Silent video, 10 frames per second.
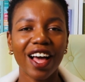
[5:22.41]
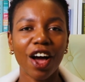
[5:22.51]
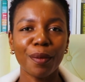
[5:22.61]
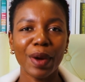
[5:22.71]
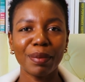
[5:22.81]

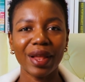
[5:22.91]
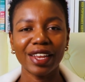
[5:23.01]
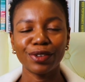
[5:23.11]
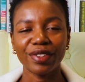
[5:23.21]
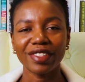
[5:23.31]
how am I
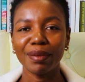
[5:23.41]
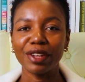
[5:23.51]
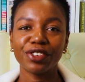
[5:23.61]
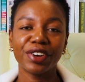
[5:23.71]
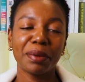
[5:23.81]
planning to
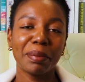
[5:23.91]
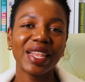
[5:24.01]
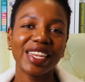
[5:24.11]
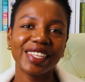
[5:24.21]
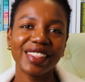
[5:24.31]
establish
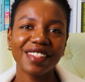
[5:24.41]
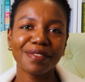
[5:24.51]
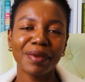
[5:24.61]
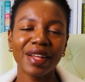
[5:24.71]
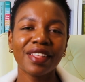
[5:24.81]
credibility
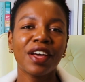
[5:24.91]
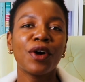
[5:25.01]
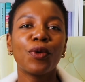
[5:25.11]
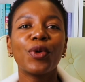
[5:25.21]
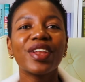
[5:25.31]
this month,
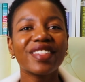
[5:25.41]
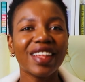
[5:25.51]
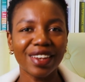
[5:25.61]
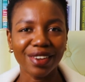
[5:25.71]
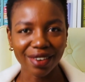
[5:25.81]
what does
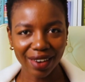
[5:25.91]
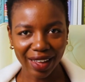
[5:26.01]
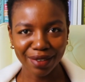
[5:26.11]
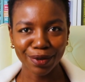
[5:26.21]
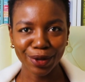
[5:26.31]
that look
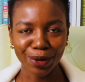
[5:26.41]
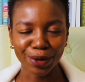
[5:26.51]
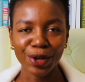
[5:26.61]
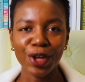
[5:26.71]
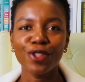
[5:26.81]
like for you?